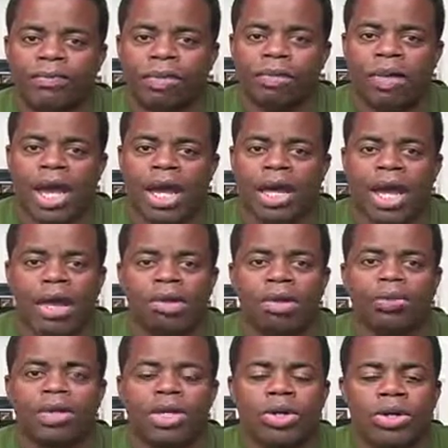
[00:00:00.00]
okay? And
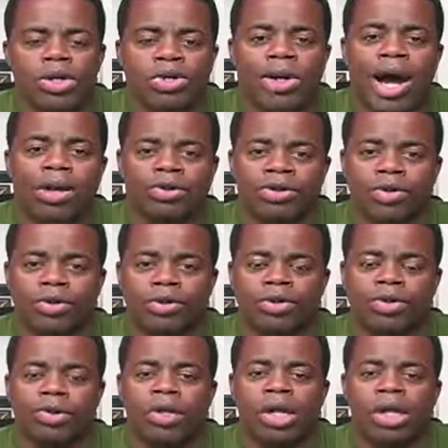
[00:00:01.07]
then when you go to your
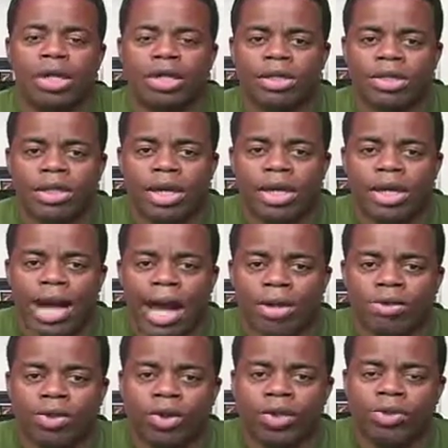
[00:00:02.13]
outsourcer, tell your
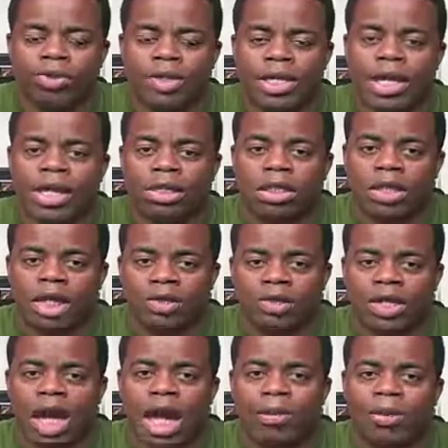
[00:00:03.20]
outsourcer he has less
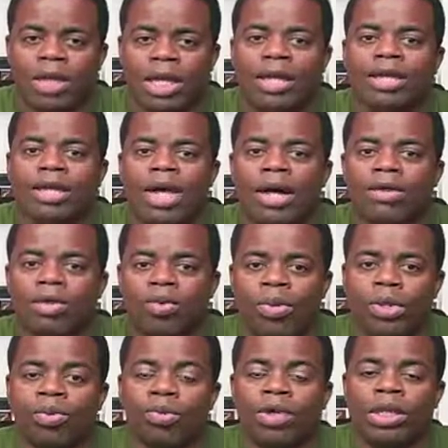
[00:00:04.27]
time to get it done than
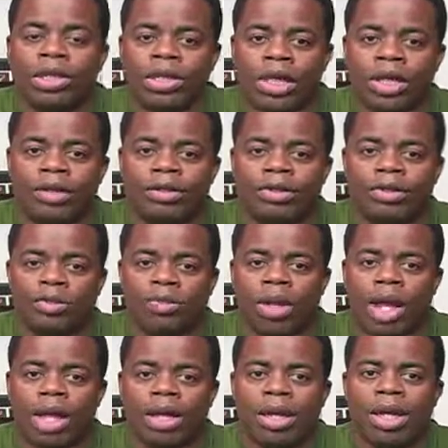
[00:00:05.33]
what he really does,
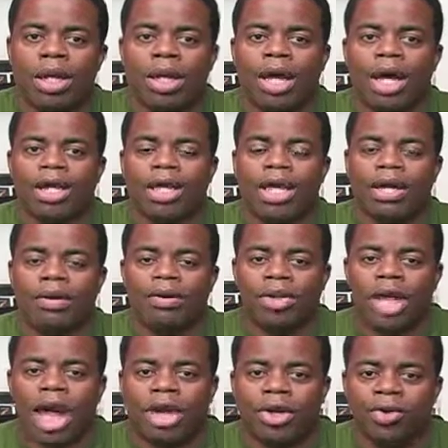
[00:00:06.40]
okay? Again,
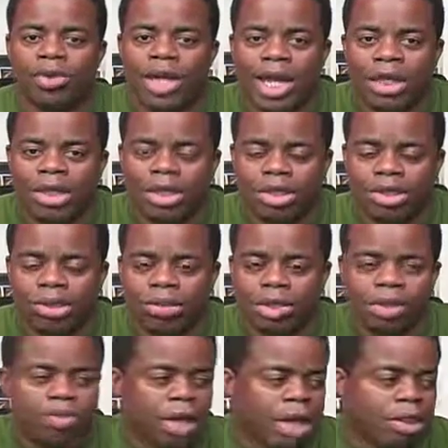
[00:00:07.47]
that creates some
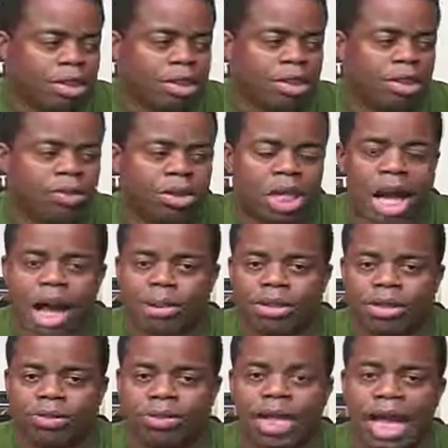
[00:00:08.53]
space, some time,
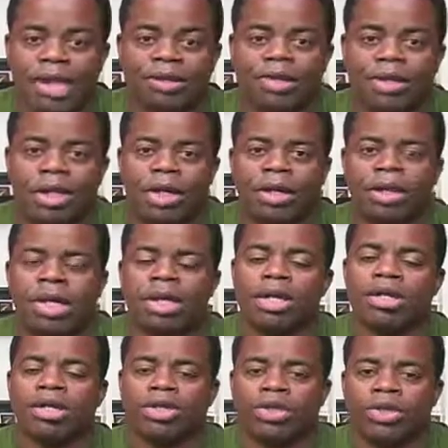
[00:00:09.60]
some days in there
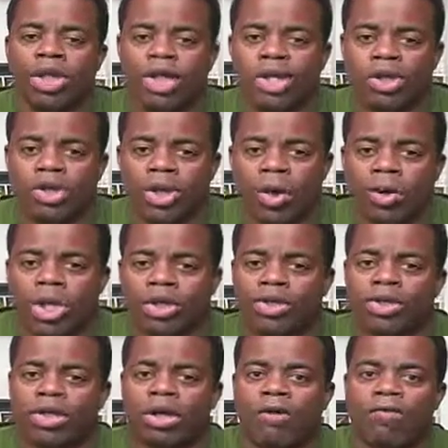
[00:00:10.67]
so that you don't get
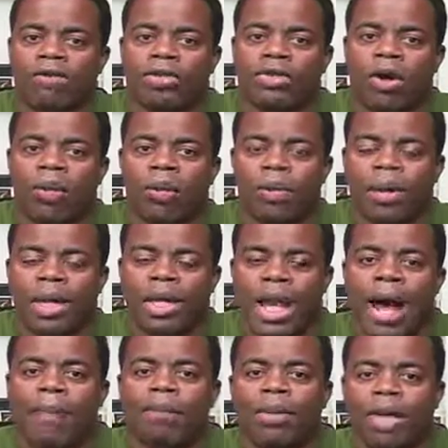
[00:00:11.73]
yourself in trouble by
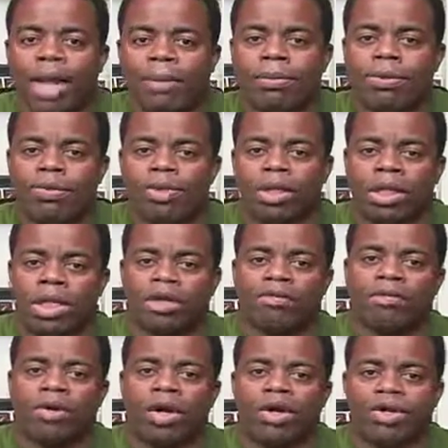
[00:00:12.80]
not being able to
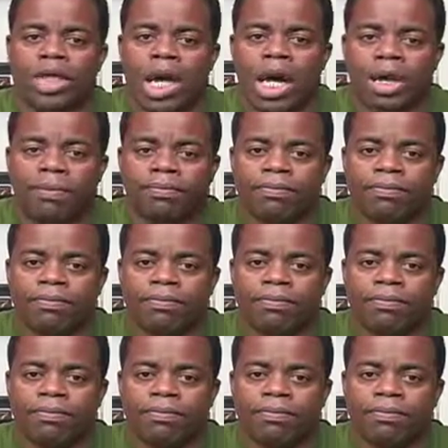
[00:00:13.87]
deliver on time.